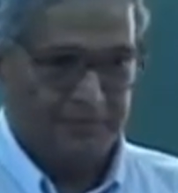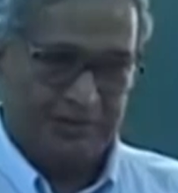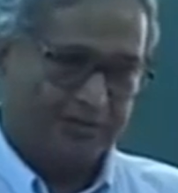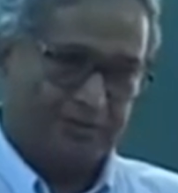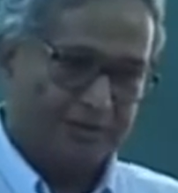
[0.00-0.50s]

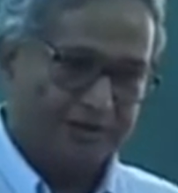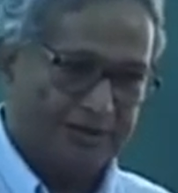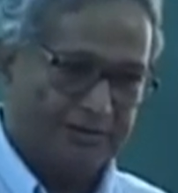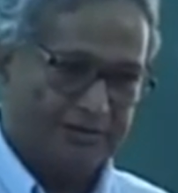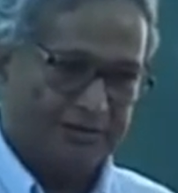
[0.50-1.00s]
there is no
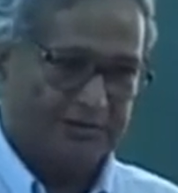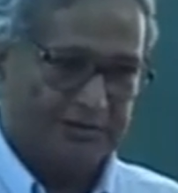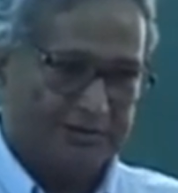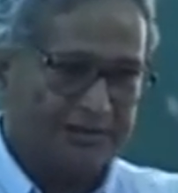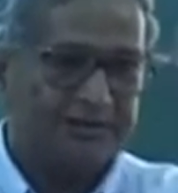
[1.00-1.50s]
tail rotor.
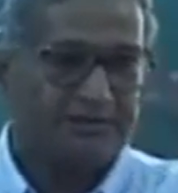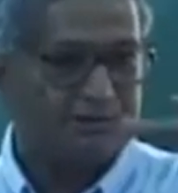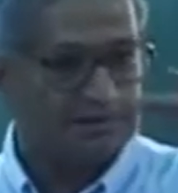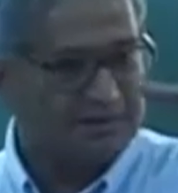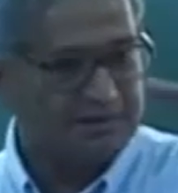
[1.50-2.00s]
Only thing is
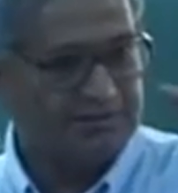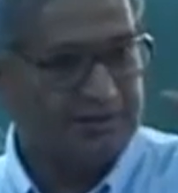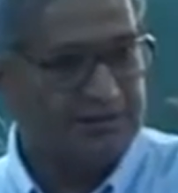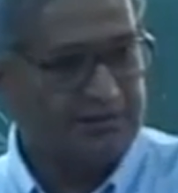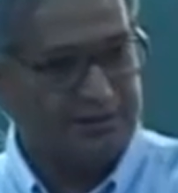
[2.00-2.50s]
one is a
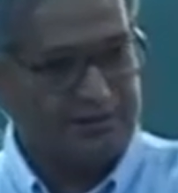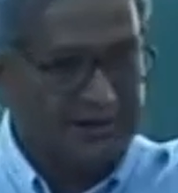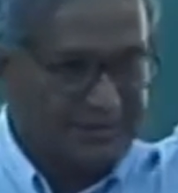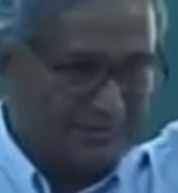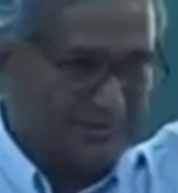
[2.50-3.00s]
main rotor,
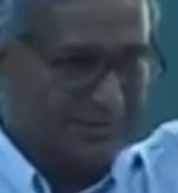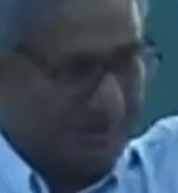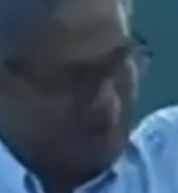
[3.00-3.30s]
another one is